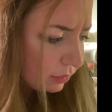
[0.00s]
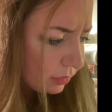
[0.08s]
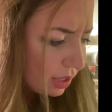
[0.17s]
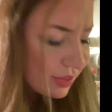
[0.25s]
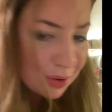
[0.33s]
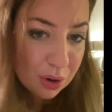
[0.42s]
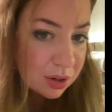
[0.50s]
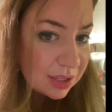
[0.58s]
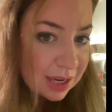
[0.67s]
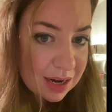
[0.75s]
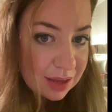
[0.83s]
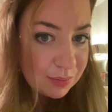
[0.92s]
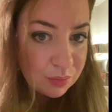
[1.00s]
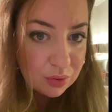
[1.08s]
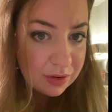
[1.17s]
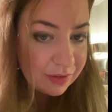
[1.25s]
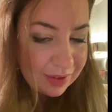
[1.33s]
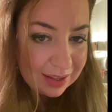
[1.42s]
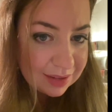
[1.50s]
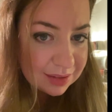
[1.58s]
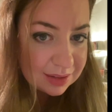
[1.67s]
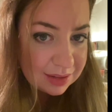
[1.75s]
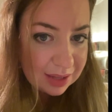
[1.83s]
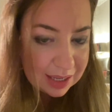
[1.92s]
There aren't any more
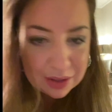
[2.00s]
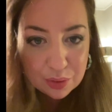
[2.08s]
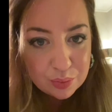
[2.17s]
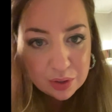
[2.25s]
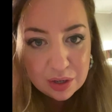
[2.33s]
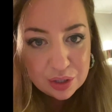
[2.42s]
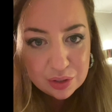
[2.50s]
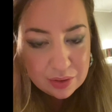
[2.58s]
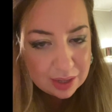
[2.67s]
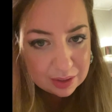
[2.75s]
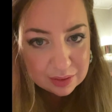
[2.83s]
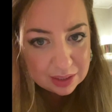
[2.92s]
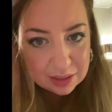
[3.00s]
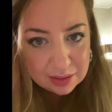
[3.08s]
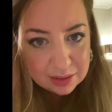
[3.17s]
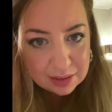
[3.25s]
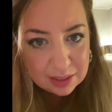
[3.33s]
events like there were in 2000s,